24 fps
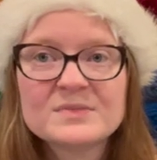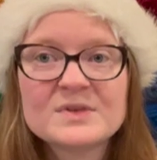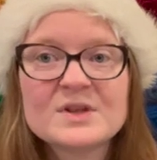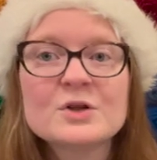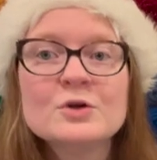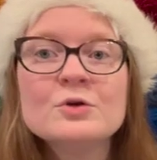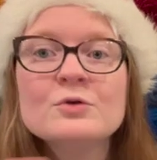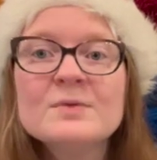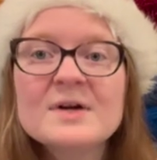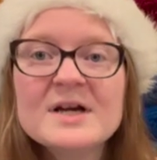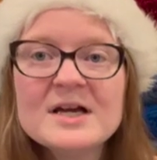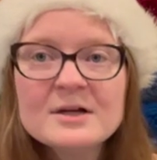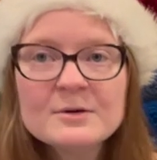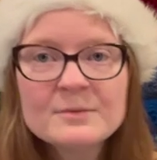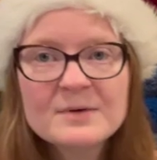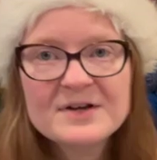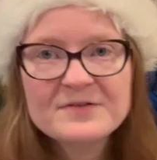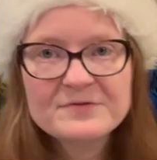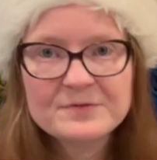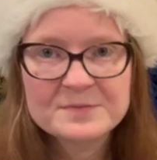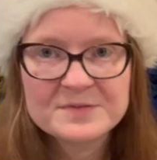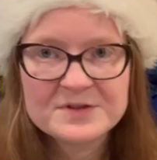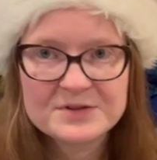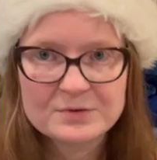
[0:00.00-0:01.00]
who ran
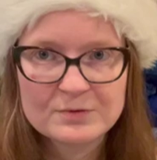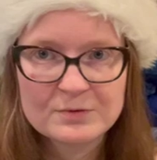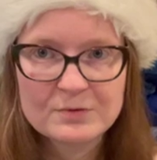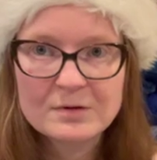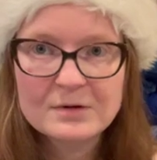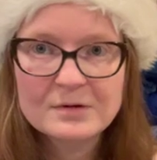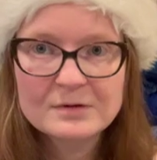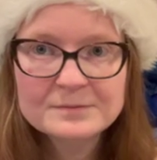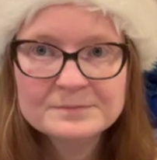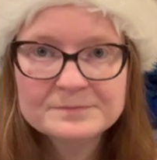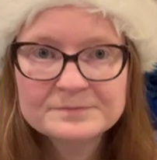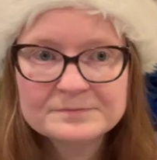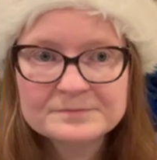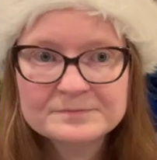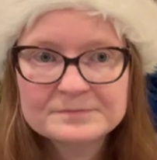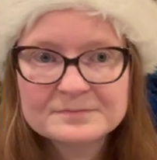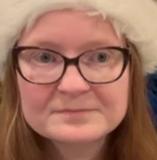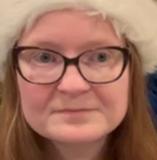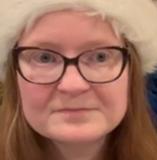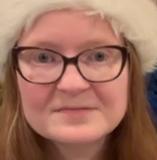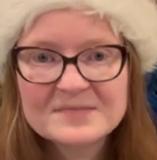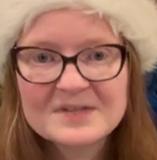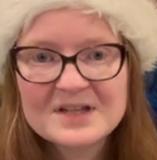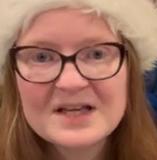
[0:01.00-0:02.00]
away from school.
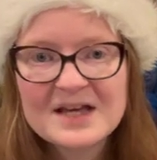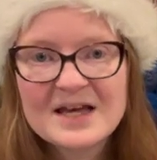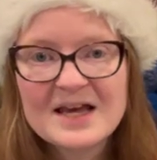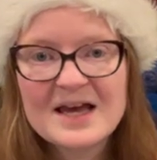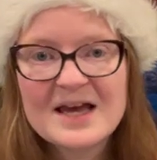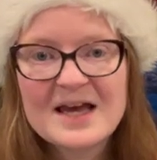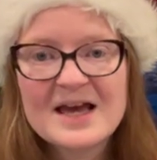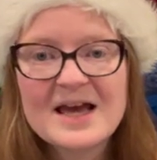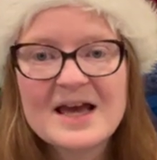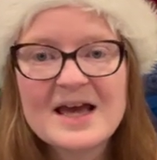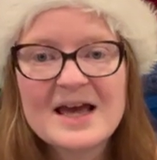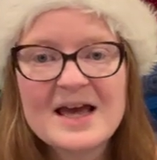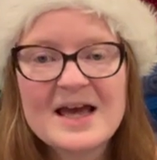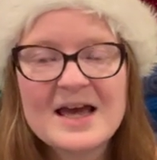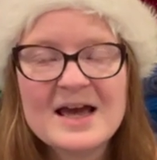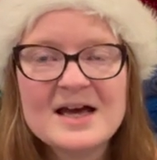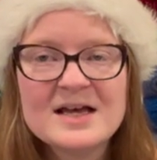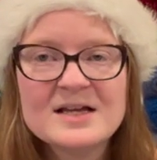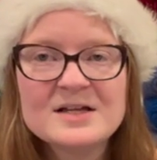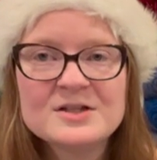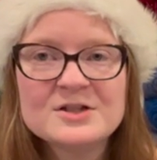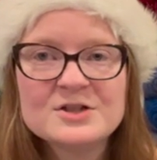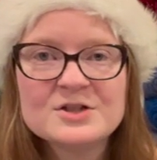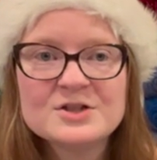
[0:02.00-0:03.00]

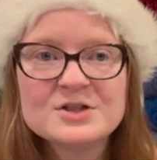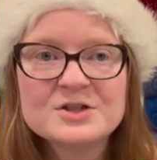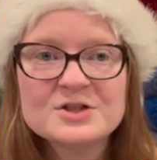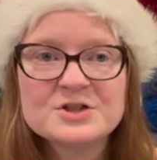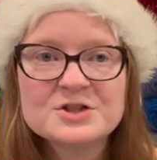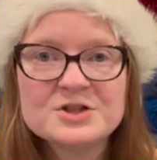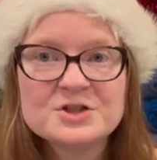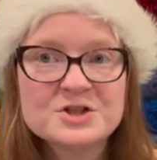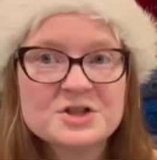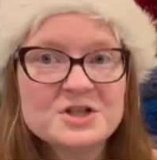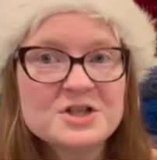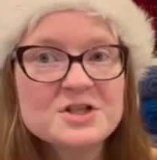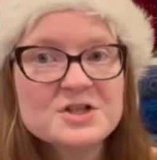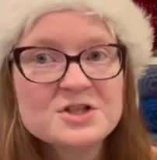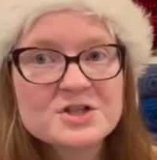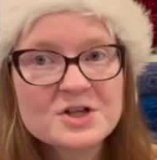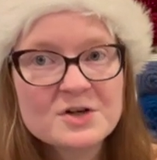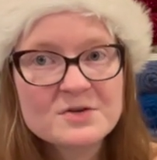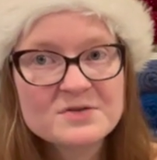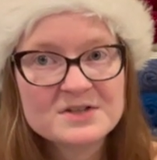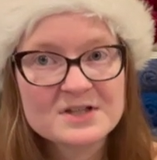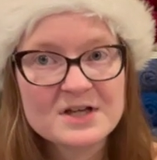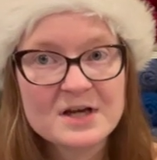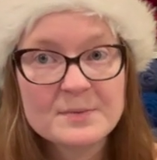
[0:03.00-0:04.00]
And she
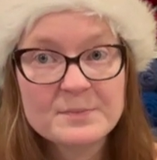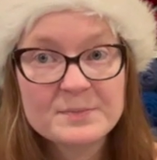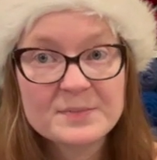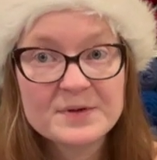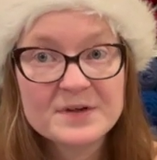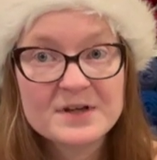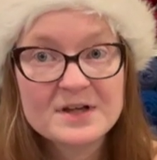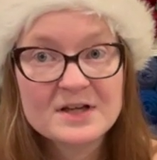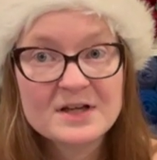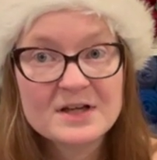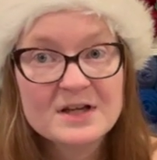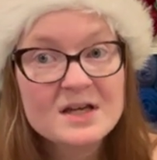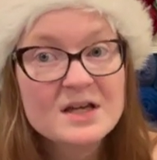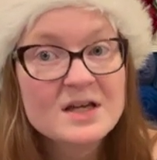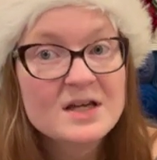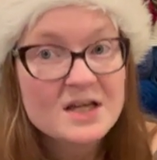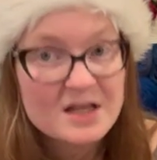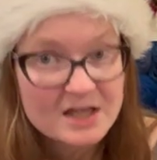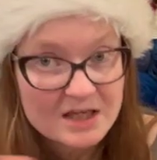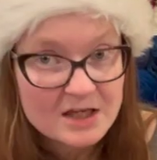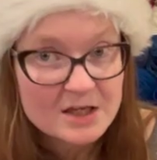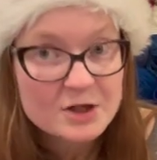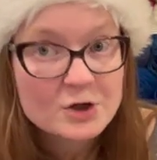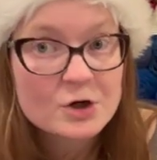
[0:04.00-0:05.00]
shows up
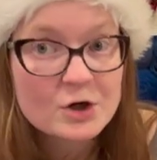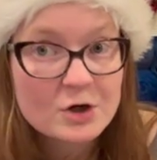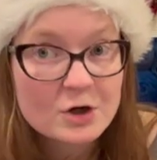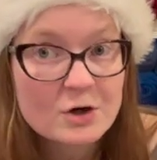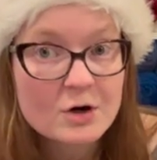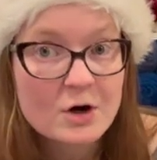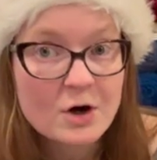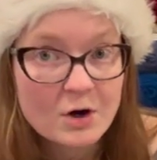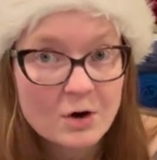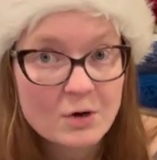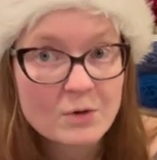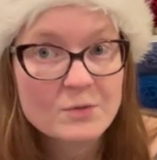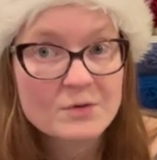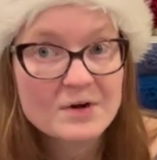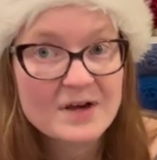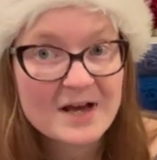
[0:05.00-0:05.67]
in her own